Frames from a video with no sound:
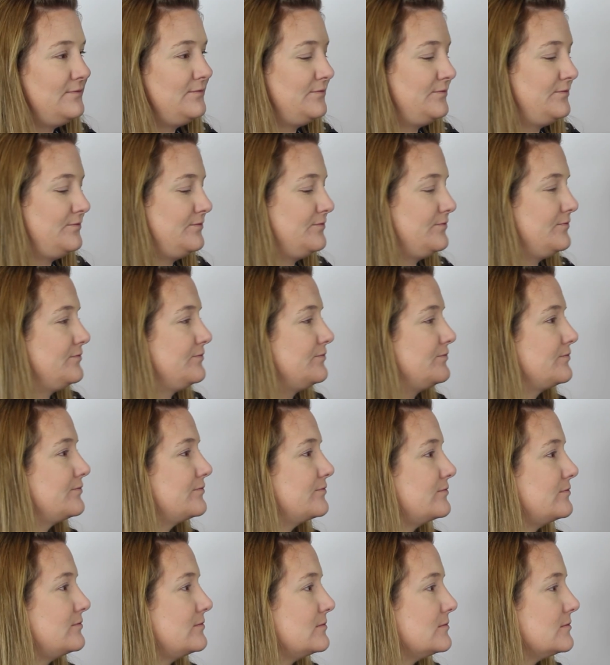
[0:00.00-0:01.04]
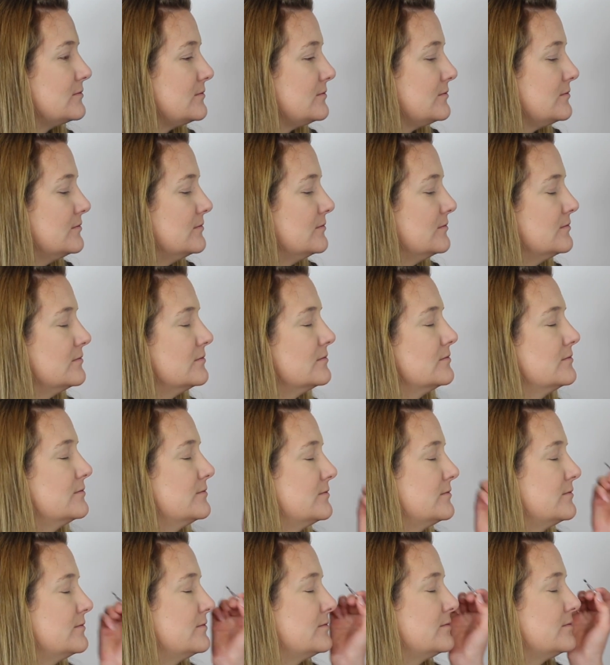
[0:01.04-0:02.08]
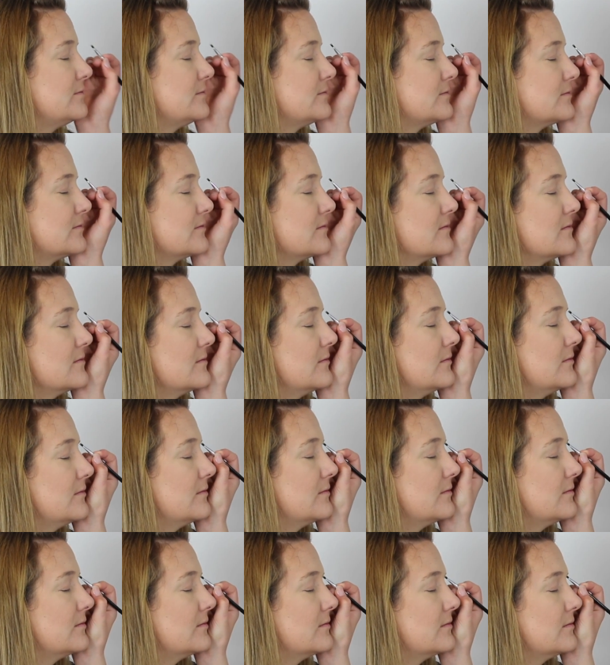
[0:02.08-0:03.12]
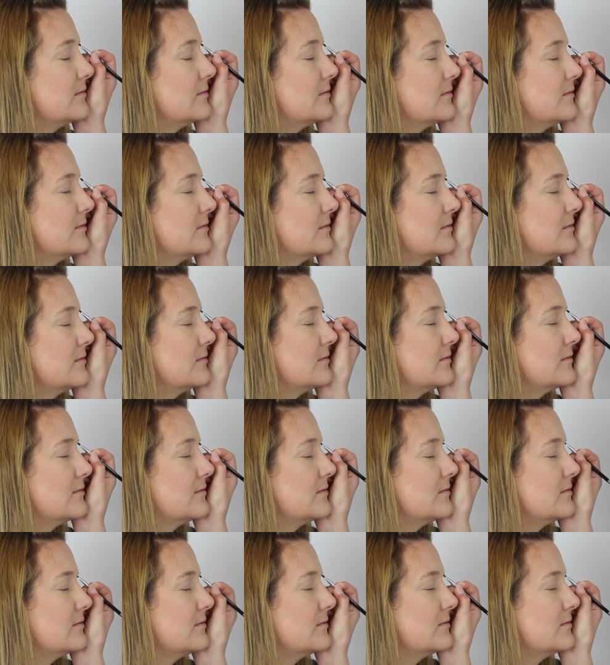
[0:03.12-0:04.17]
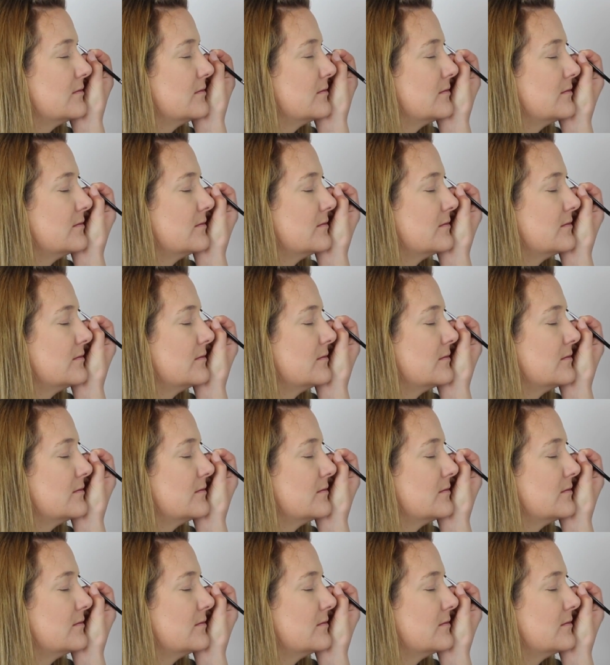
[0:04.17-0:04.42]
(not speaking)